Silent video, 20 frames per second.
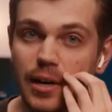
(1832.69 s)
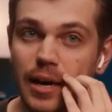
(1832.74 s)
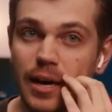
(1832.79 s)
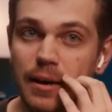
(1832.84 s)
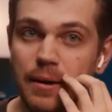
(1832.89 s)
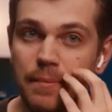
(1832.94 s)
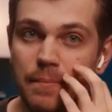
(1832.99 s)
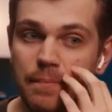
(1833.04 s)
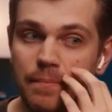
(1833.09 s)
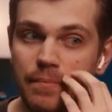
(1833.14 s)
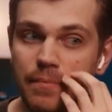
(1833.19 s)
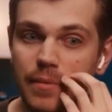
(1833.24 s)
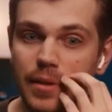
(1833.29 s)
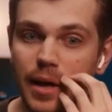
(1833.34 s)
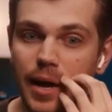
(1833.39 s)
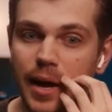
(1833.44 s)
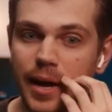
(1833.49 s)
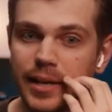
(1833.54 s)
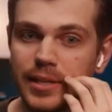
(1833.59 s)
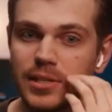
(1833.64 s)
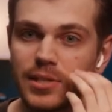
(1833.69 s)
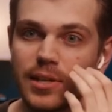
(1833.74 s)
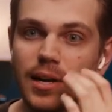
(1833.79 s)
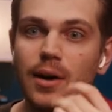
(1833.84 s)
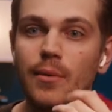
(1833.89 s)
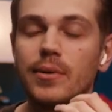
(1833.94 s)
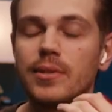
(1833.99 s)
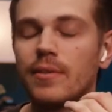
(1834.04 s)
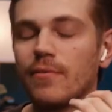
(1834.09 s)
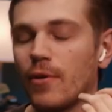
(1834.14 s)
I
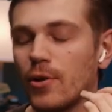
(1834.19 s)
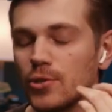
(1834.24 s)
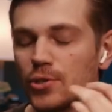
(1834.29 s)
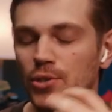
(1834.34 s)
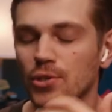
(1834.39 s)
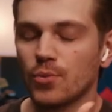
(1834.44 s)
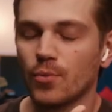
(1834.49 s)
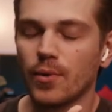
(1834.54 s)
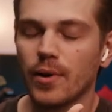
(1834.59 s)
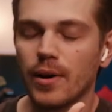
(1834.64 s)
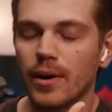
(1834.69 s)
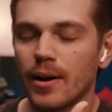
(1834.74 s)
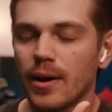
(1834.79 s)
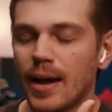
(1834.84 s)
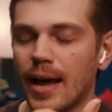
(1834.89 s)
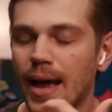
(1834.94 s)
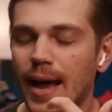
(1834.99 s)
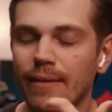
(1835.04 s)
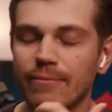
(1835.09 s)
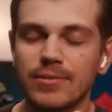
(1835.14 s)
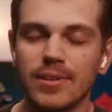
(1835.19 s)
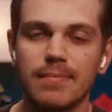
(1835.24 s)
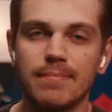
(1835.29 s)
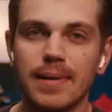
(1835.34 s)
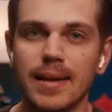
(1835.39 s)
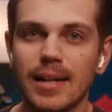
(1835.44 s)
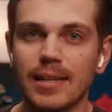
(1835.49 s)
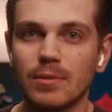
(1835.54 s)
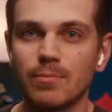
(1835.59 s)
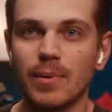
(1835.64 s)
saw what the versions were. I have to
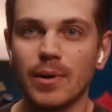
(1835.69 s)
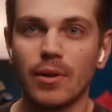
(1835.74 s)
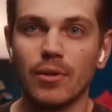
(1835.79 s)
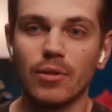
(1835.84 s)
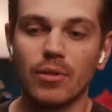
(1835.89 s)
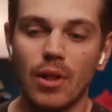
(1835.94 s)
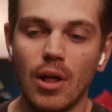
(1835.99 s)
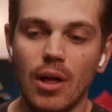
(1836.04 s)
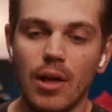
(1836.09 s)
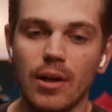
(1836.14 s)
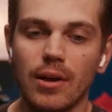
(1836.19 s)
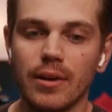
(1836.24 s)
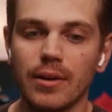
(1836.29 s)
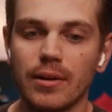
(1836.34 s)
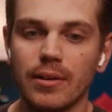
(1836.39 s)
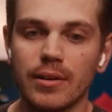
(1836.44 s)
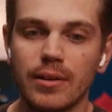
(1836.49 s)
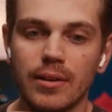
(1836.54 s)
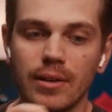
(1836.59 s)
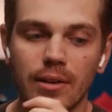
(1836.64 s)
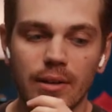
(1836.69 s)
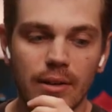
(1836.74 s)
admit, it's been a long